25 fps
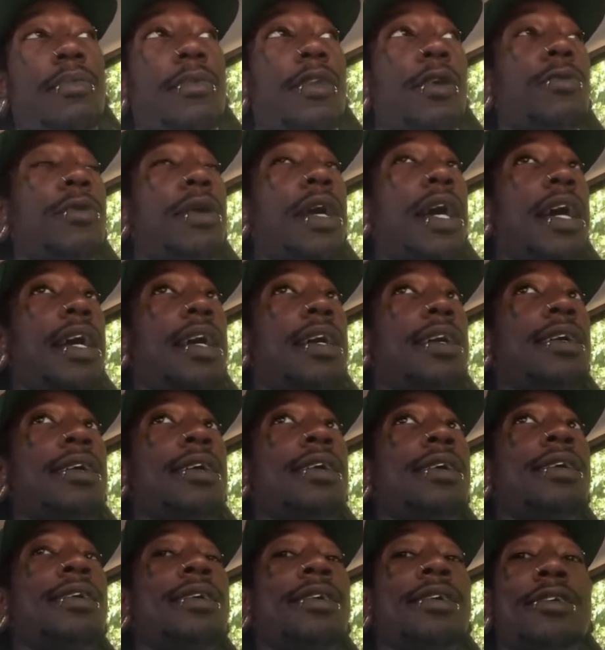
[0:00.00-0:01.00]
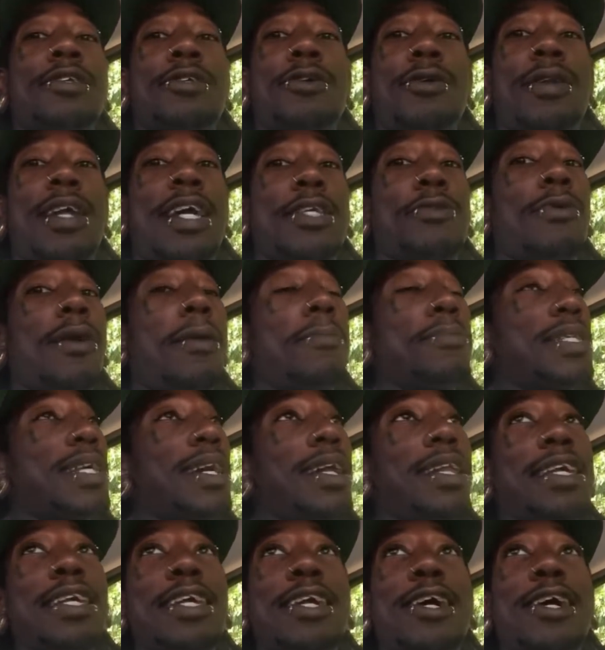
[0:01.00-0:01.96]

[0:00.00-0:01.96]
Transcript: Okay. So that's why I'm telling